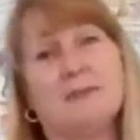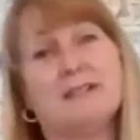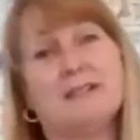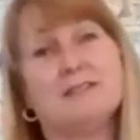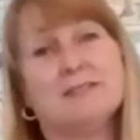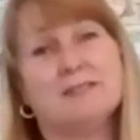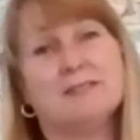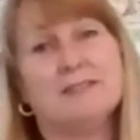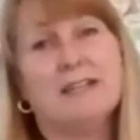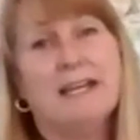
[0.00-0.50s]

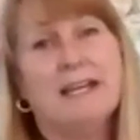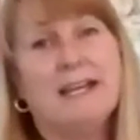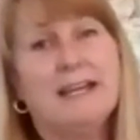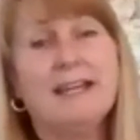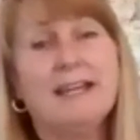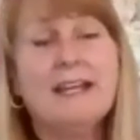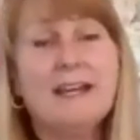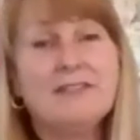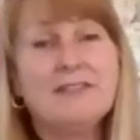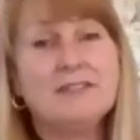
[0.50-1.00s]
muscle.
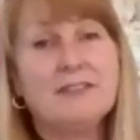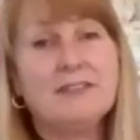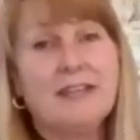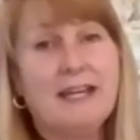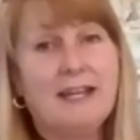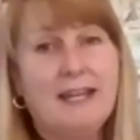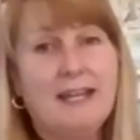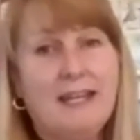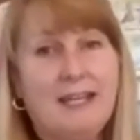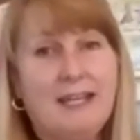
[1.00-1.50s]
And after
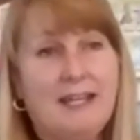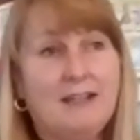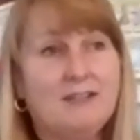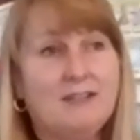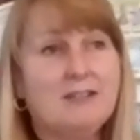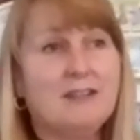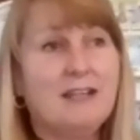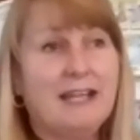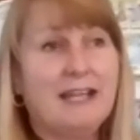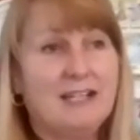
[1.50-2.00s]
that
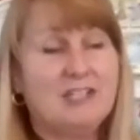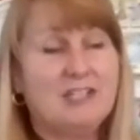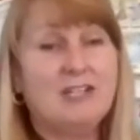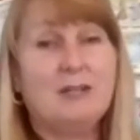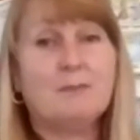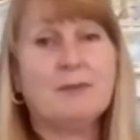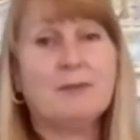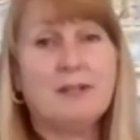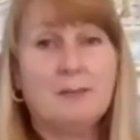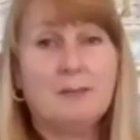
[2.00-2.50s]
age, that
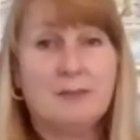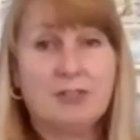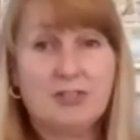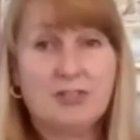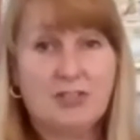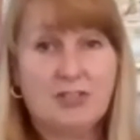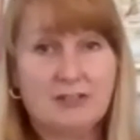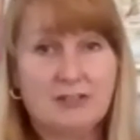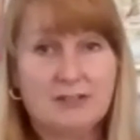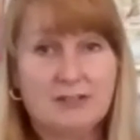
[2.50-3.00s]
gene pretty much
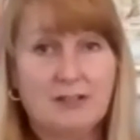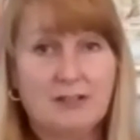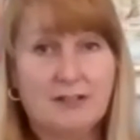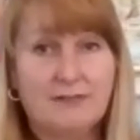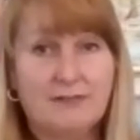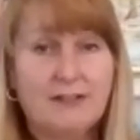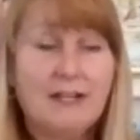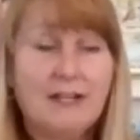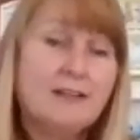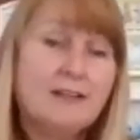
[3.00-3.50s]
shuts off.